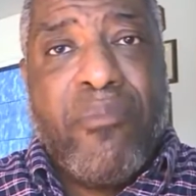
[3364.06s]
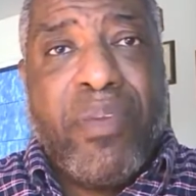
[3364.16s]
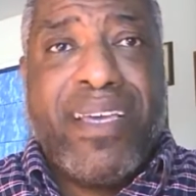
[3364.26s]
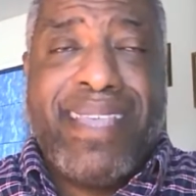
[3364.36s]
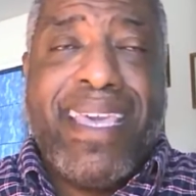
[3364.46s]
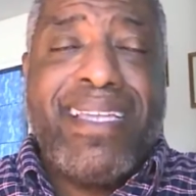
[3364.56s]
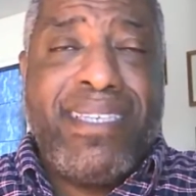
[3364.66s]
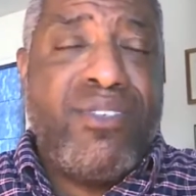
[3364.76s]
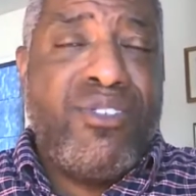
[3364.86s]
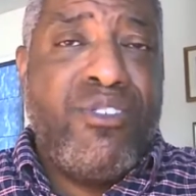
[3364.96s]
because they could
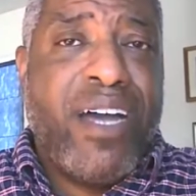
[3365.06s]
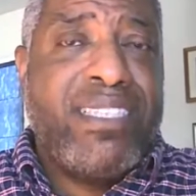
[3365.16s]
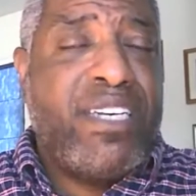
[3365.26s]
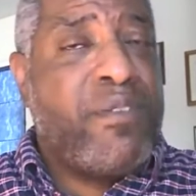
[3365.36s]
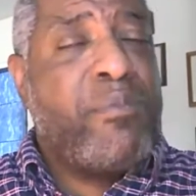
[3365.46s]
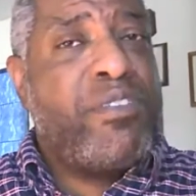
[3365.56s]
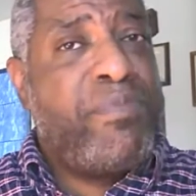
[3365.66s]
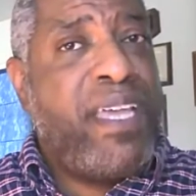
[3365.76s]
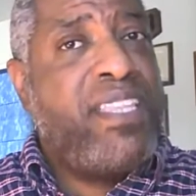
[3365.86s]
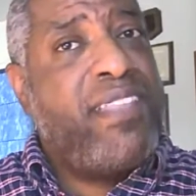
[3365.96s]
teach you a different
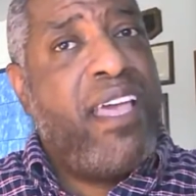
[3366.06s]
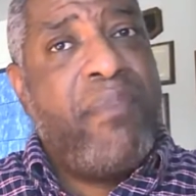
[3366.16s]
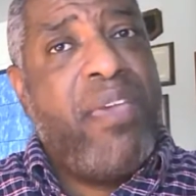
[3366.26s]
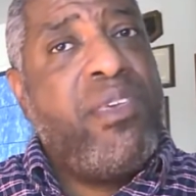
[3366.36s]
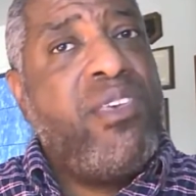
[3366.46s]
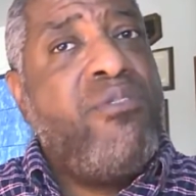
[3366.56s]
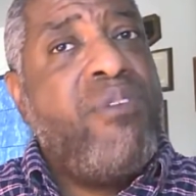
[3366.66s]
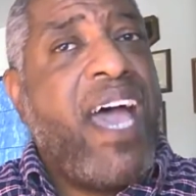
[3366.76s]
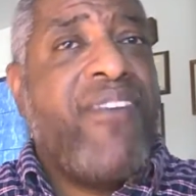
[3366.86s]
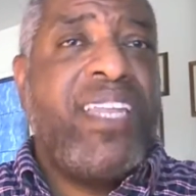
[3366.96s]
perspective that maybe
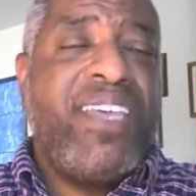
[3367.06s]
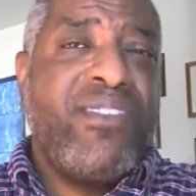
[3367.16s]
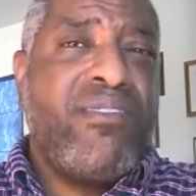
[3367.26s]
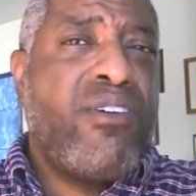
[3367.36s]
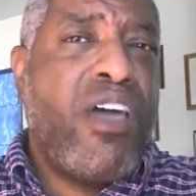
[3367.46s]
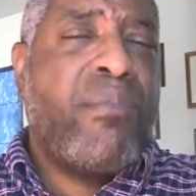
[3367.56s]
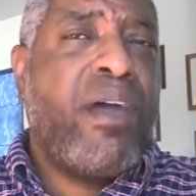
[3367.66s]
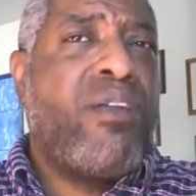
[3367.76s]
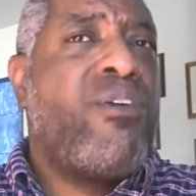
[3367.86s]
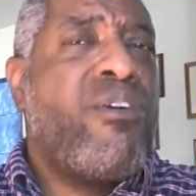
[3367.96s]
you haven't even thought
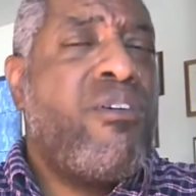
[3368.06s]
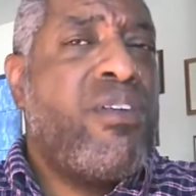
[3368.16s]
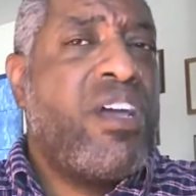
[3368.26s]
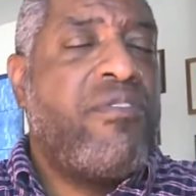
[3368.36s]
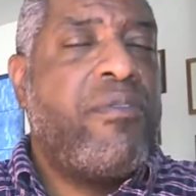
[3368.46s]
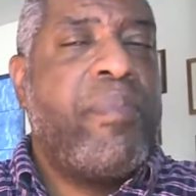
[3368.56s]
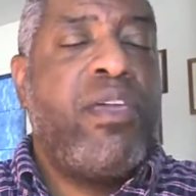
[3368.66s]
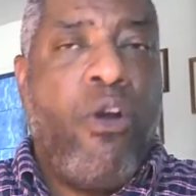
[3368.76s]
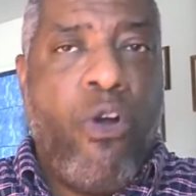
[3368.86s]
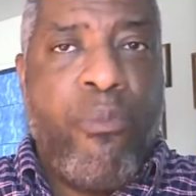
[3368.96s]
about or heard of.
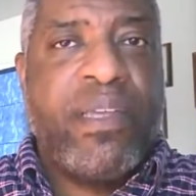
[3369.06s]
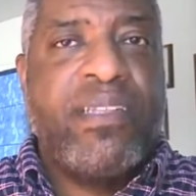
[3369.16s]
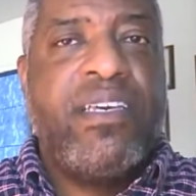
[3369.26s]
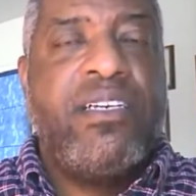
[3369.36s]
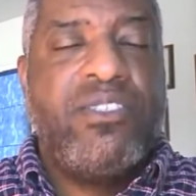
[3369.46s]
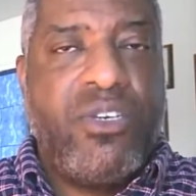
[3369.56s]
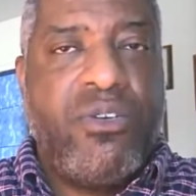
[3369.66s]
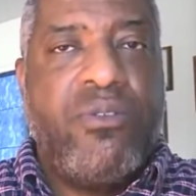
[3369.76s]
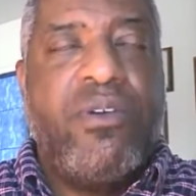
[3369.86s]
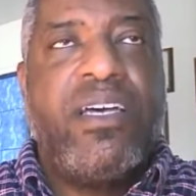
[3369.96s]
Be open
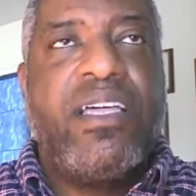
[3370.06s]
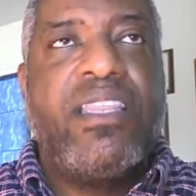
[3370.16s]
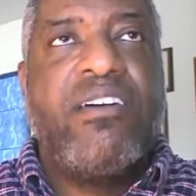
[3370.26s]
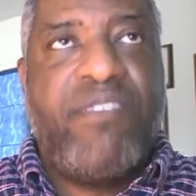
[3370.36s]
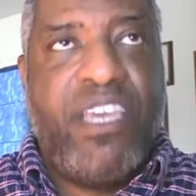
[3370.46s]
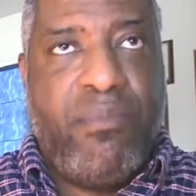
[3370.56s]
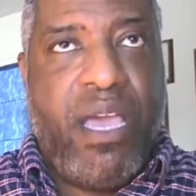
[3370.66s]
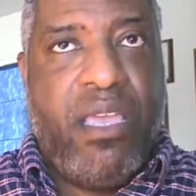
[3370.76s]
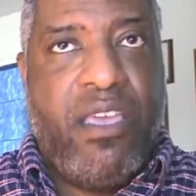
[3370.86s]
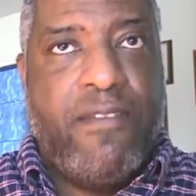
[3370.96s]
to the
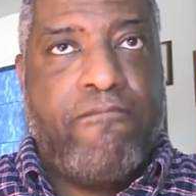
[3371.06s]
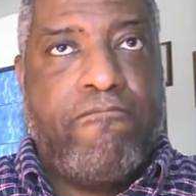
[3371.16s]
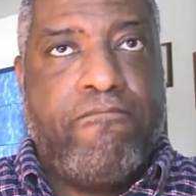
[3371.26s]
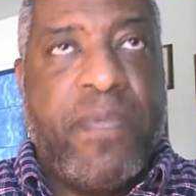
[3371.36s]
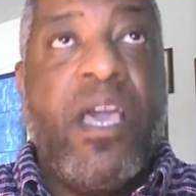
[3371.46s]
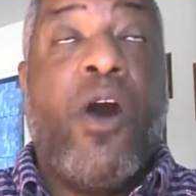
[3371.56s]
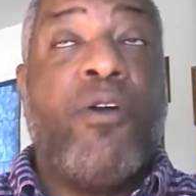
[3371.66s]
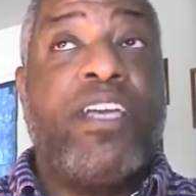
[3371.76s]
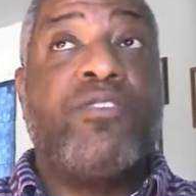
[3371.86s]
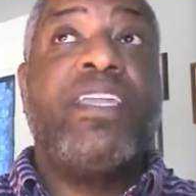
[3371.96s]
feedback.
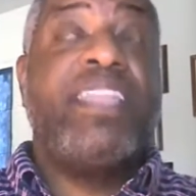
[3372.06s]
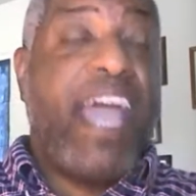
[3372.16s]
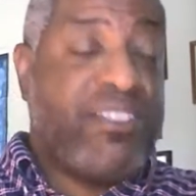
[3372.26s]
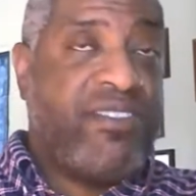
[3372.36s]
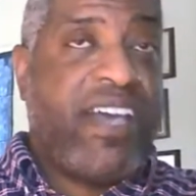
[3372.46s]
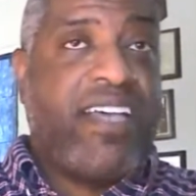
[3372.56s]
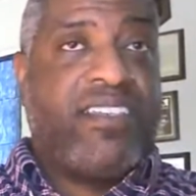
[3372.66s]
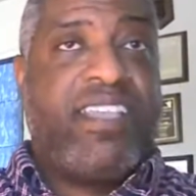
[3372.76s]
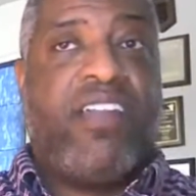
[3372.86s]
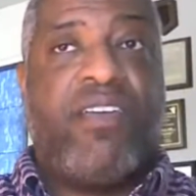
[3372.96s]
Okay, so in the
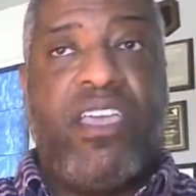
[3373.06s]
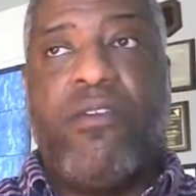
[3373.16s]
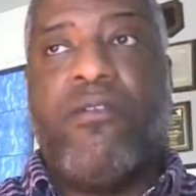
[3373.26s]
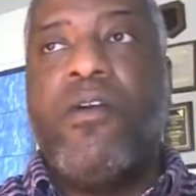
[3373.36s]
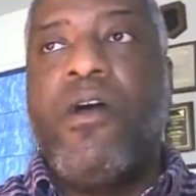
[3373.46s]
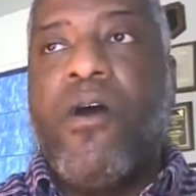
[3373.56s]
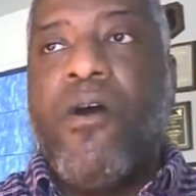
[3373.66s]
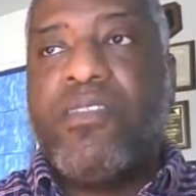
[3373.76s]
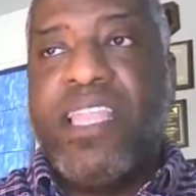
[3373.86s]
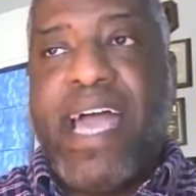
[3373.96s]
exercises that are here
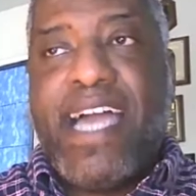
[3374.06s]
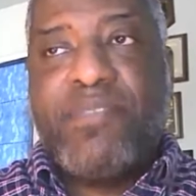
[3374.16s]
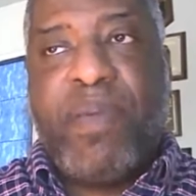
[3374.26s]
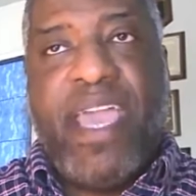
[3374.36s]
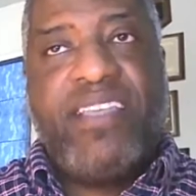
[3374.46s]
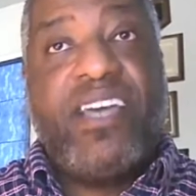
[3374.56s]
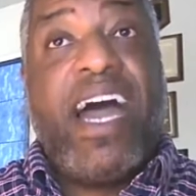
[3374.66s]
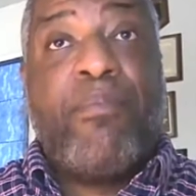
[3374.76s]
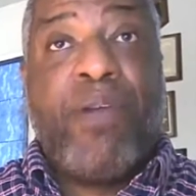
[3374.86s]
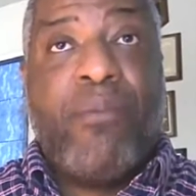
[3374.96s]
on the last page,
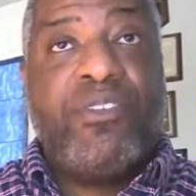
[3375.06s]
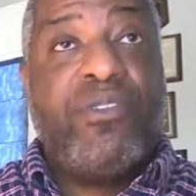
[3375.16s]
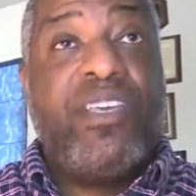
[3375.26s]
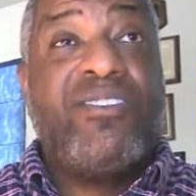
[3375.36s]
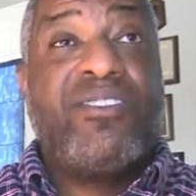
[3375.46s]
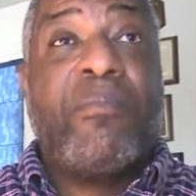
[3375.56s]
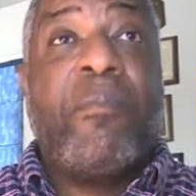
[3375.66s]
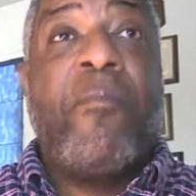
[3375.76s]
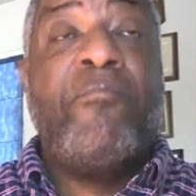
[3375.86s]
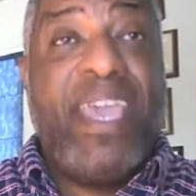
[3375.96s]
I promise you these are
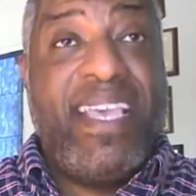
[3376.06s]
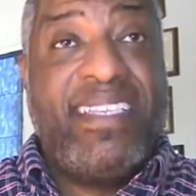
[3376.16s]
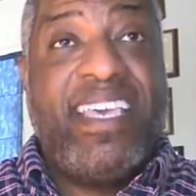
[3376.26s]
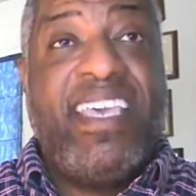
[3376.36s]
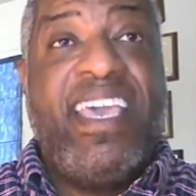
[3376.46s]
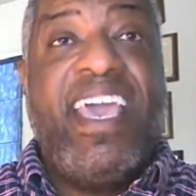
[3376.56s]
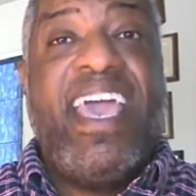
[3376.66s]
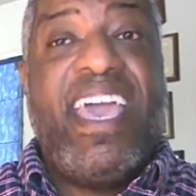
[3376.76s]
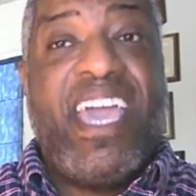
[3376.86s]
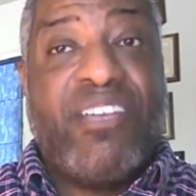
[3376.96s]
some amazing
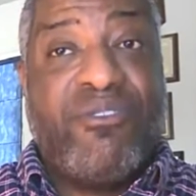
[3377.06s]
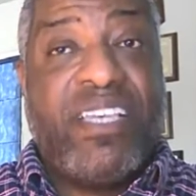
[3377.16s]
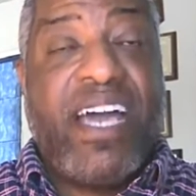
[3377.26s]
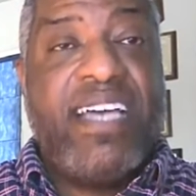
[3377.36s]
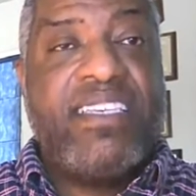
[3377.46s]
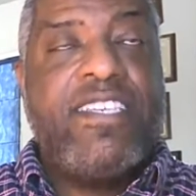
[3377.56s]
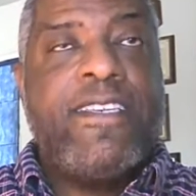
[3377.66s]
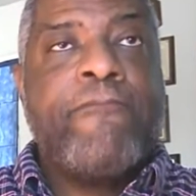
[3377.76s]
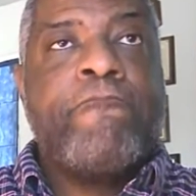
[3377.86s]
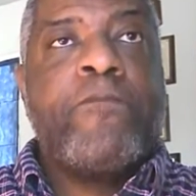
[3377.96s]
exercises.